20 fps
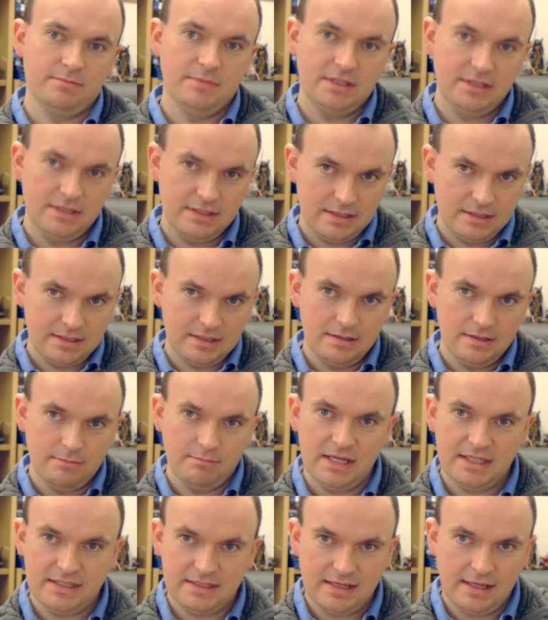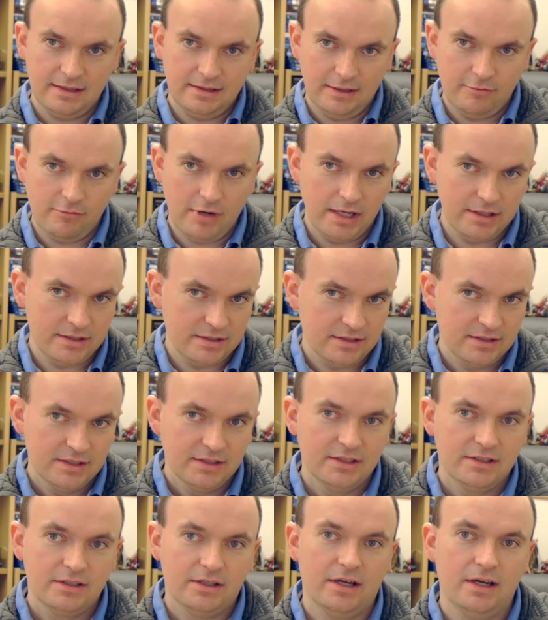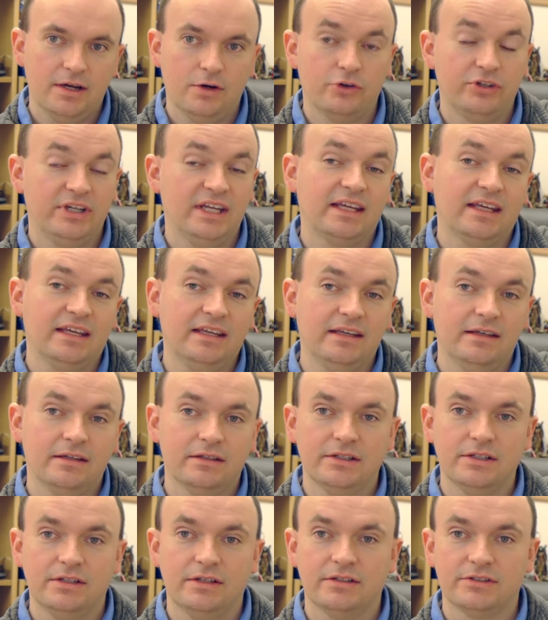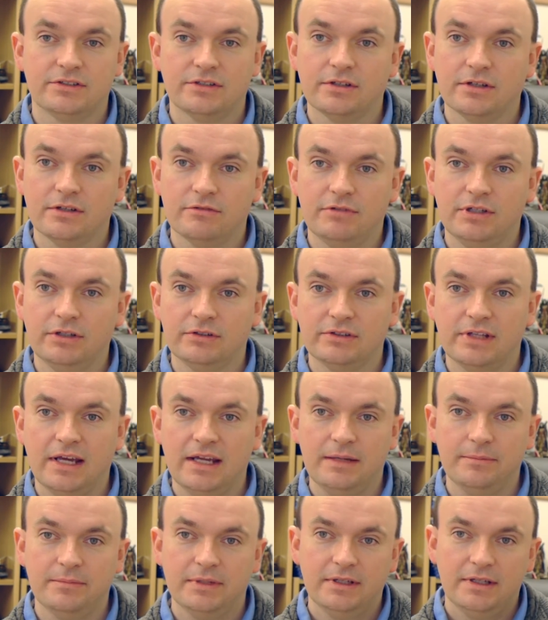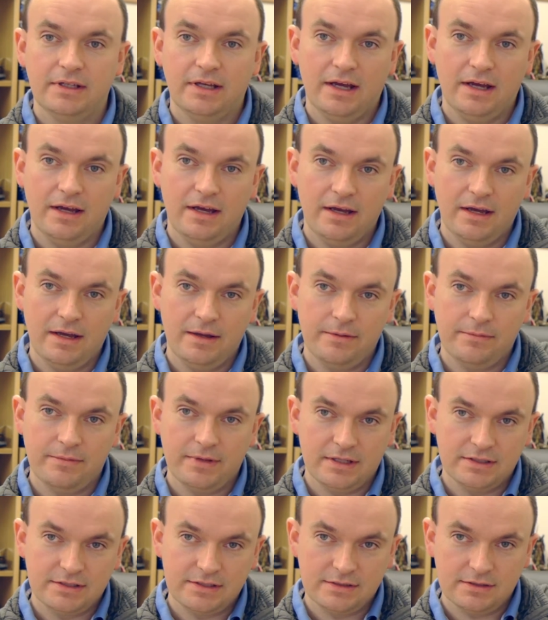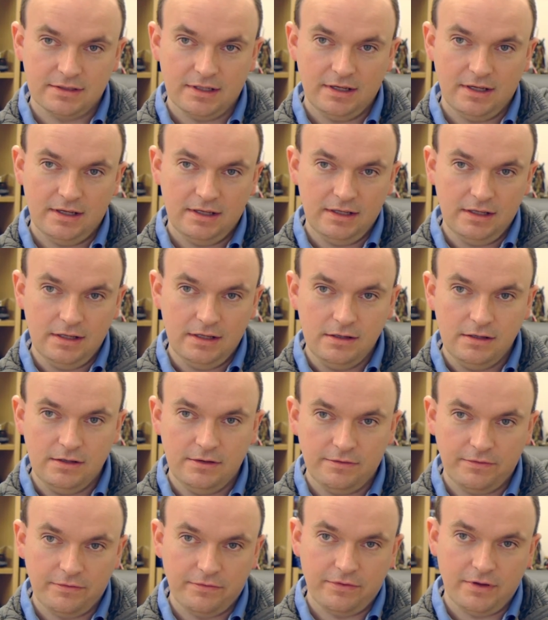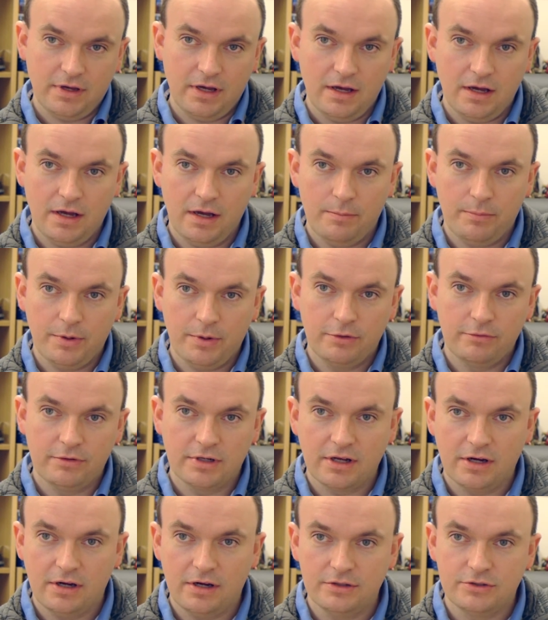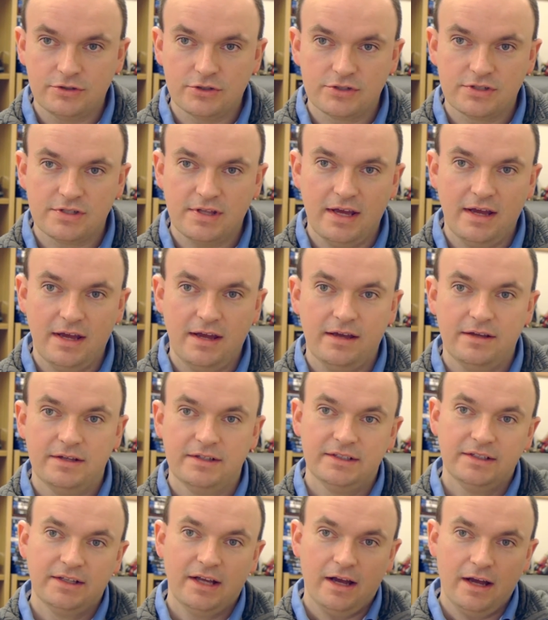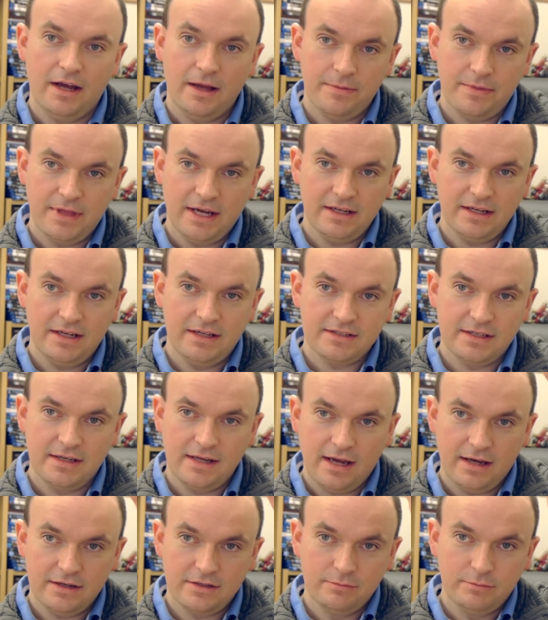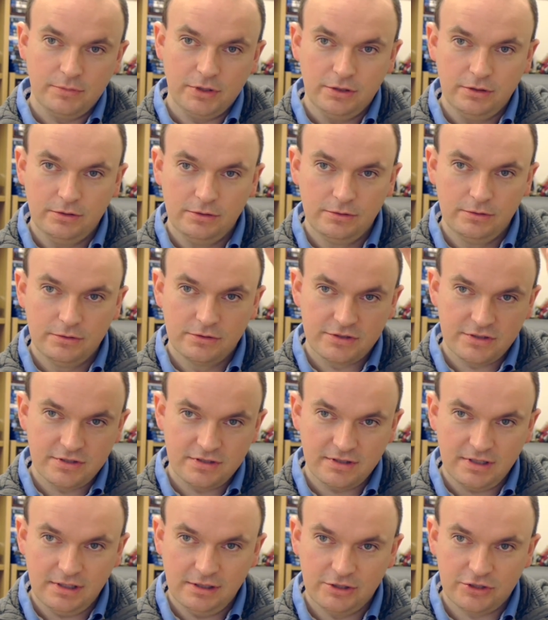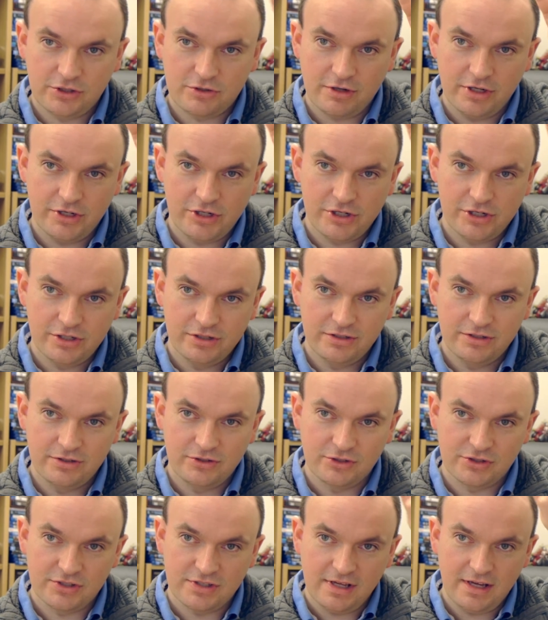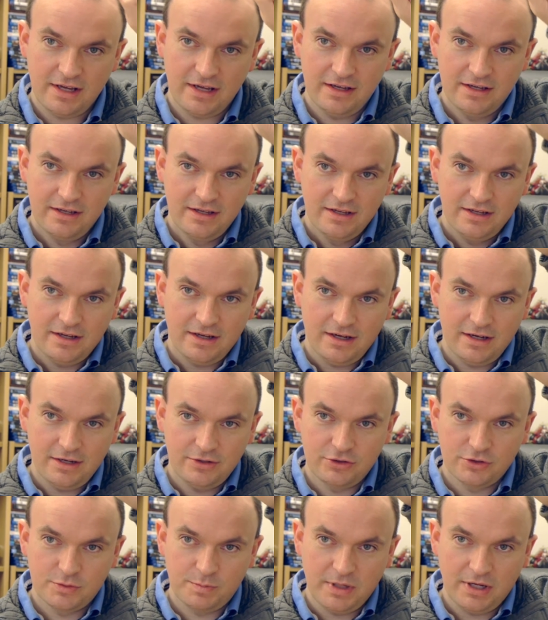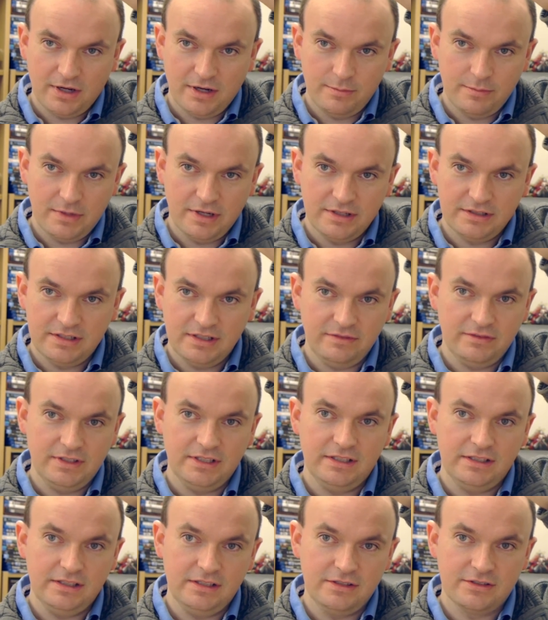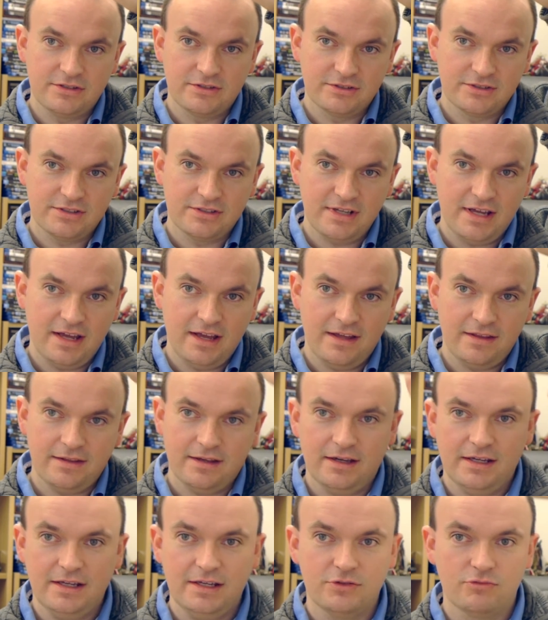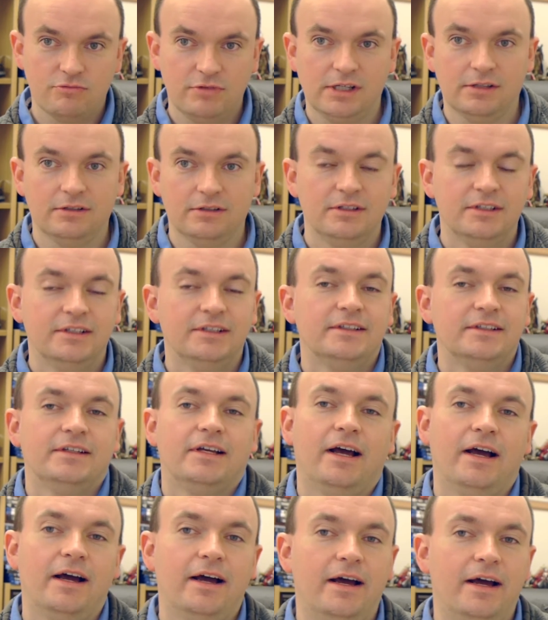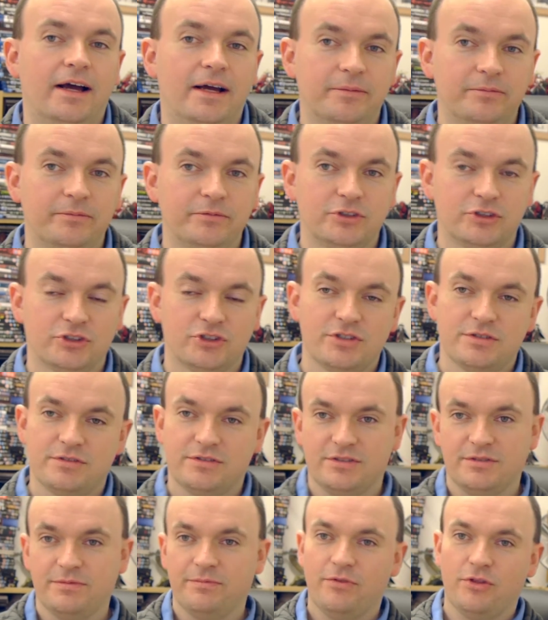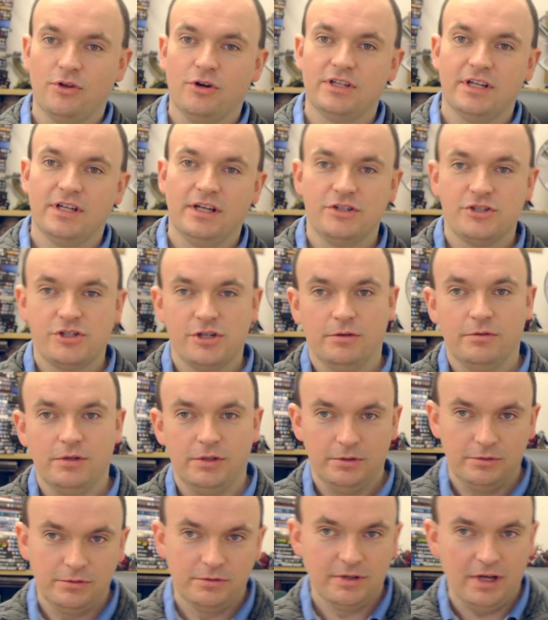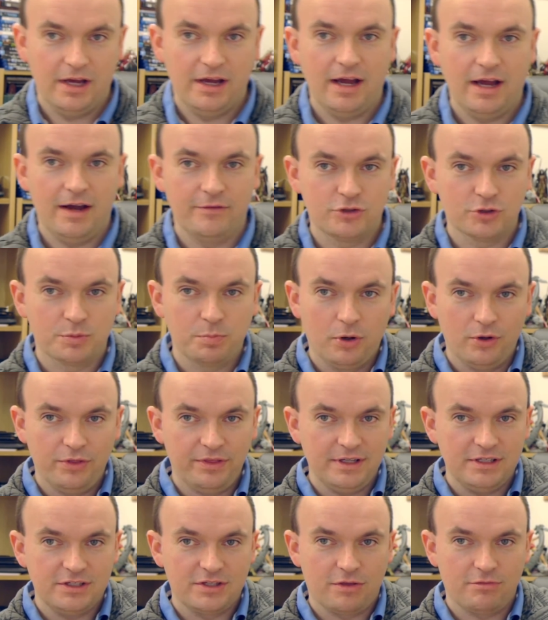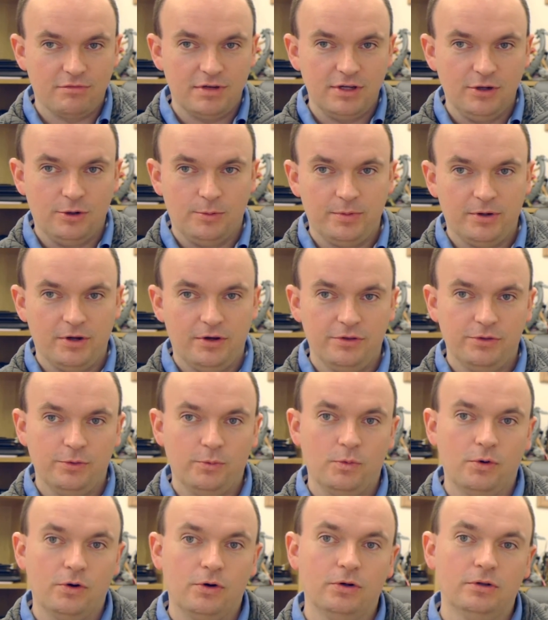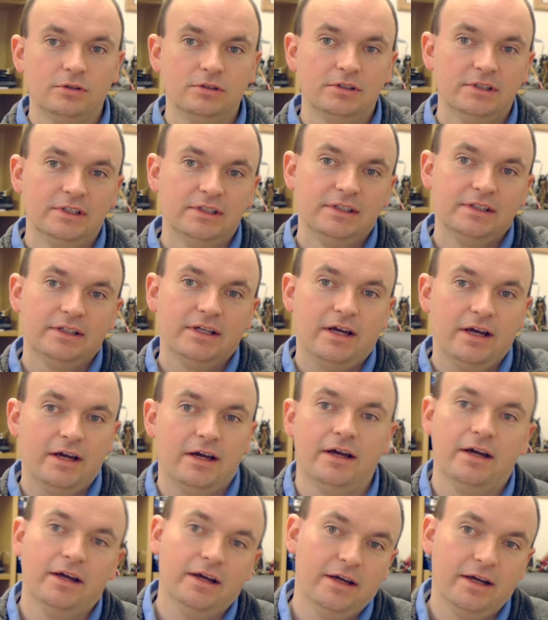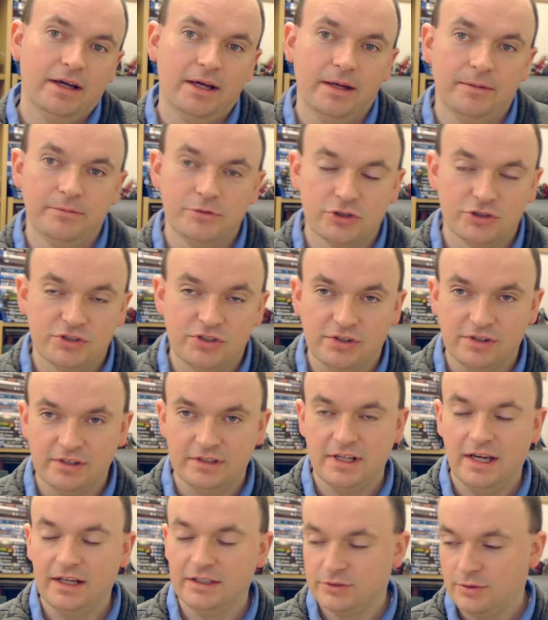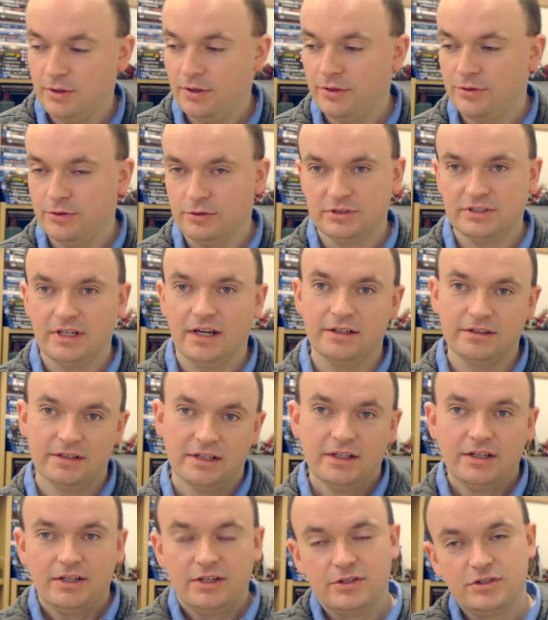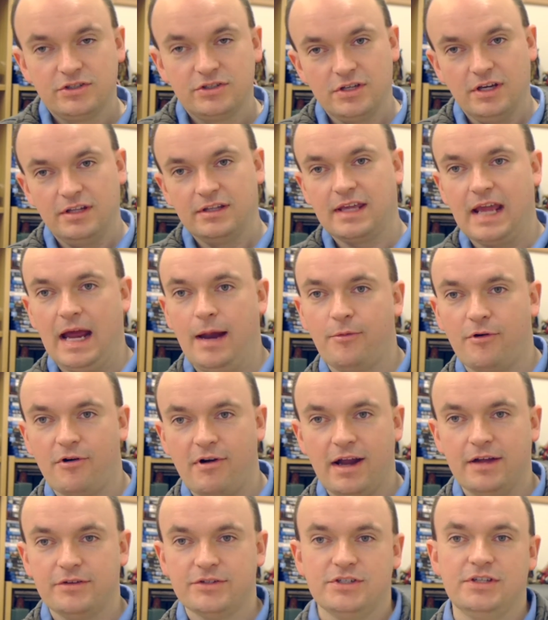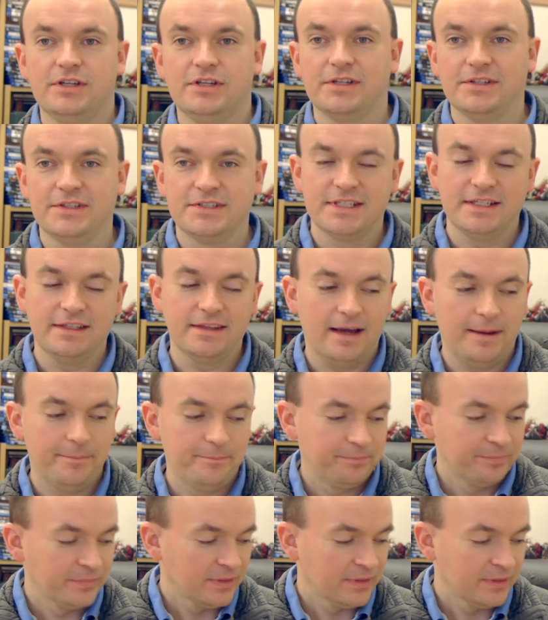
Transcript: Miss Deadly Red, or Nikki as a real name. That's Eve Beauregard just there. That is an Adam Hughes illustration just there. And just behind my DVDs just there, that is Riddle. Just thought I'd show you. I've just put these three up on the wall just the other day, so I thought I'd turn the camera around so you can see that.